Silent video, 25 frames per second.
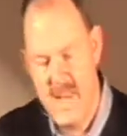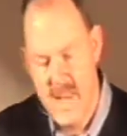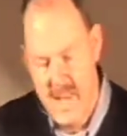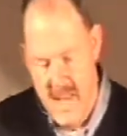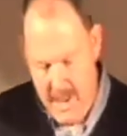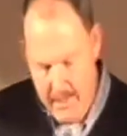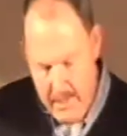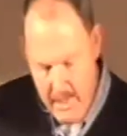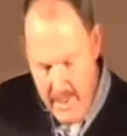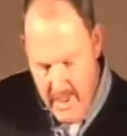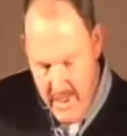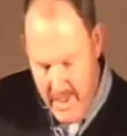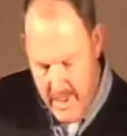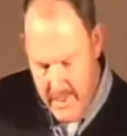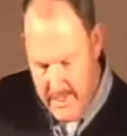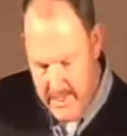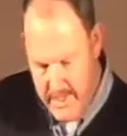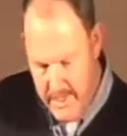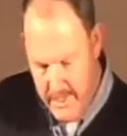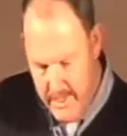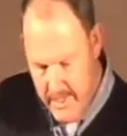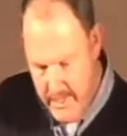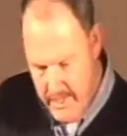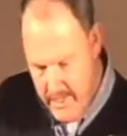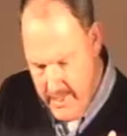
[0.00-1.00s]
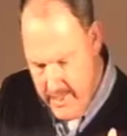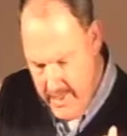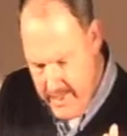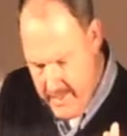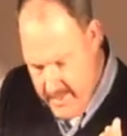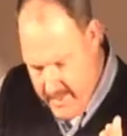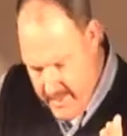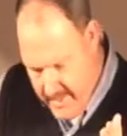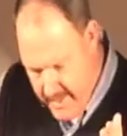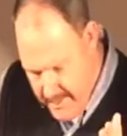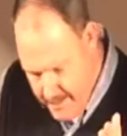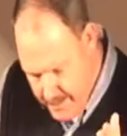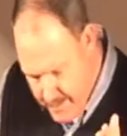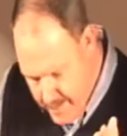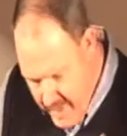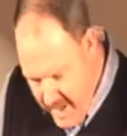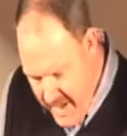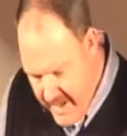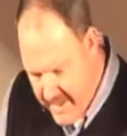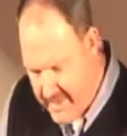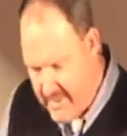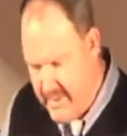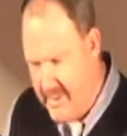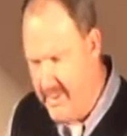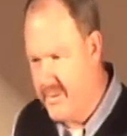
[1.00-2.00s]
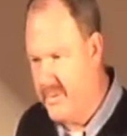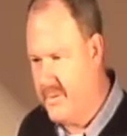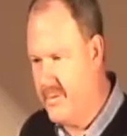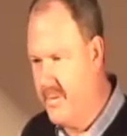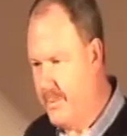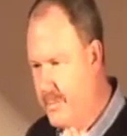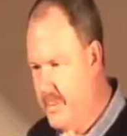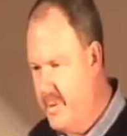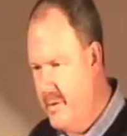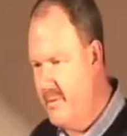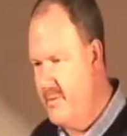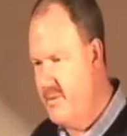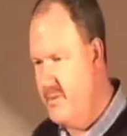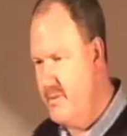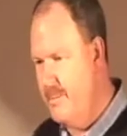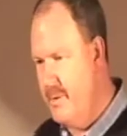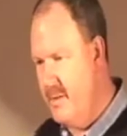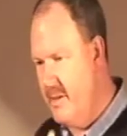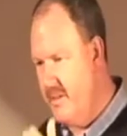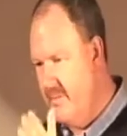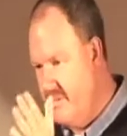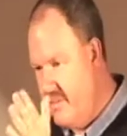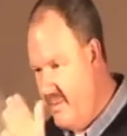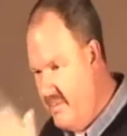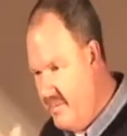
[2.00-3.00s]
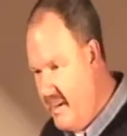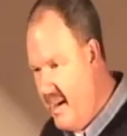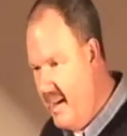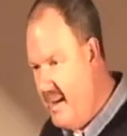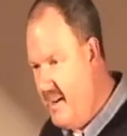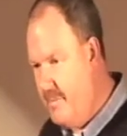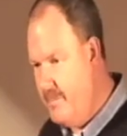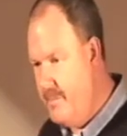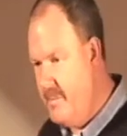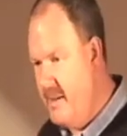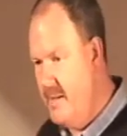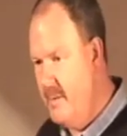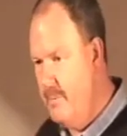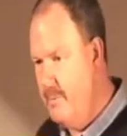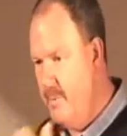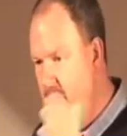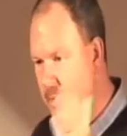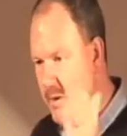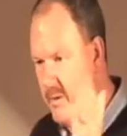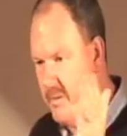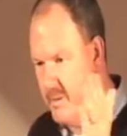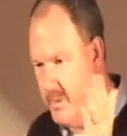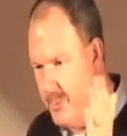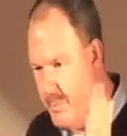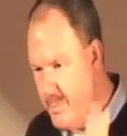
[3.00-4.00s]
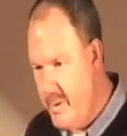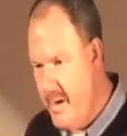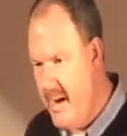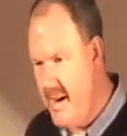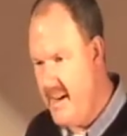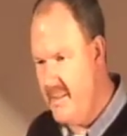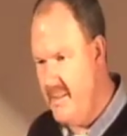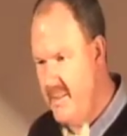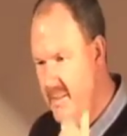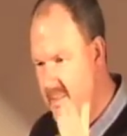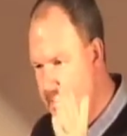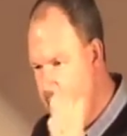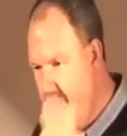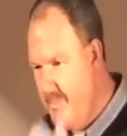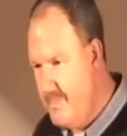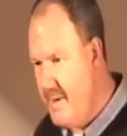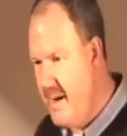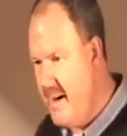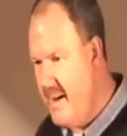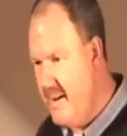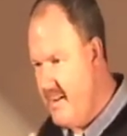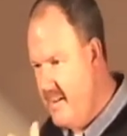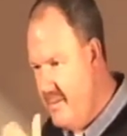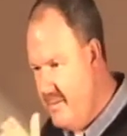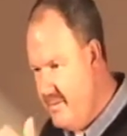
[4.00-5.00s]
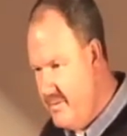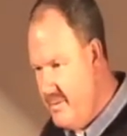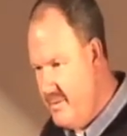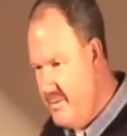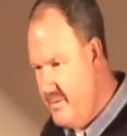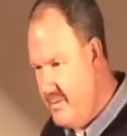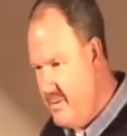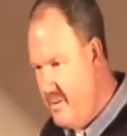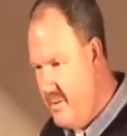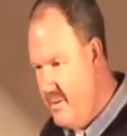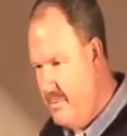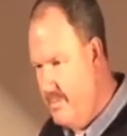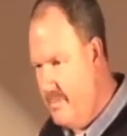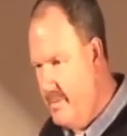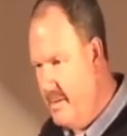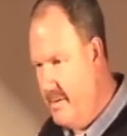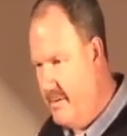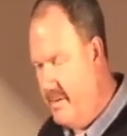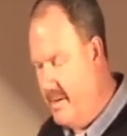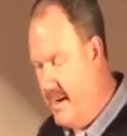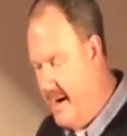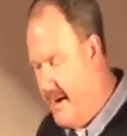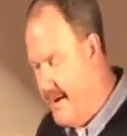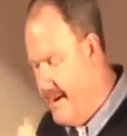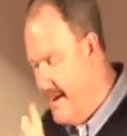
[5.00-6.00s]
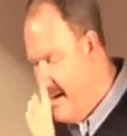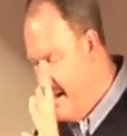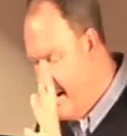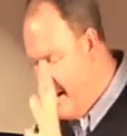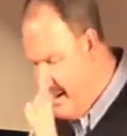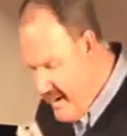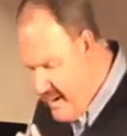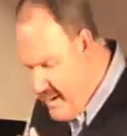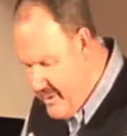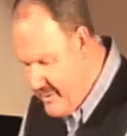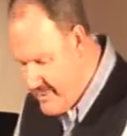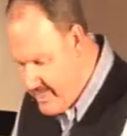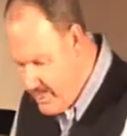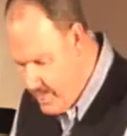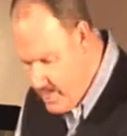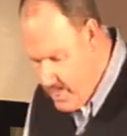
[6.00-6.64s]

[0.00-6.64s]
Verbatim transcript: and we ought to practice the principle of development, and we ought to practice the pattern of discernment. Now, here's the